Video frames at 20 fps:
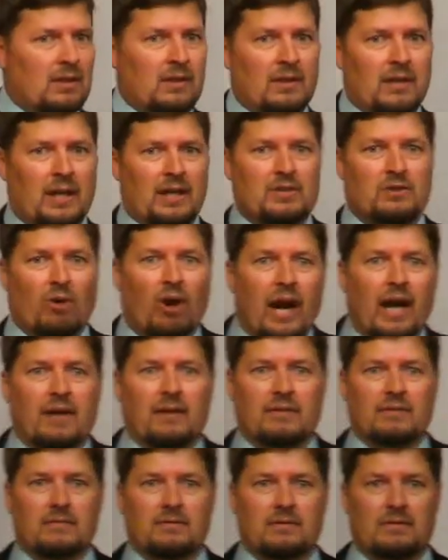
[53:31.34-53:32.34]
It's great.
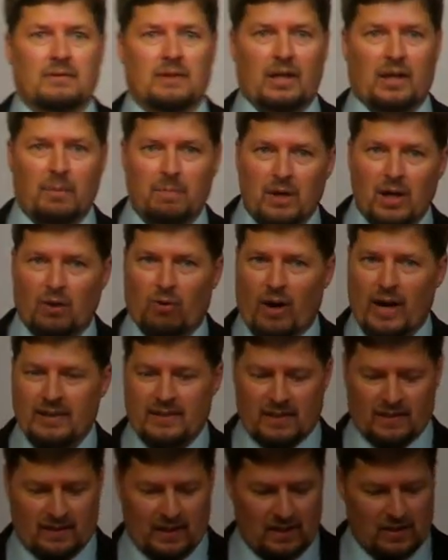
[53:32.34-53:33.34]
It can be a great
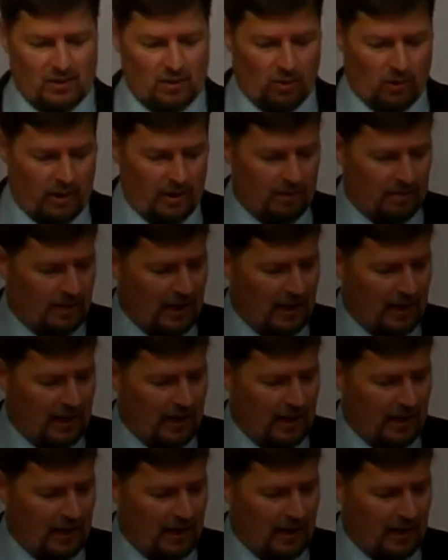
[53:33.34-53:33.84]
success story, and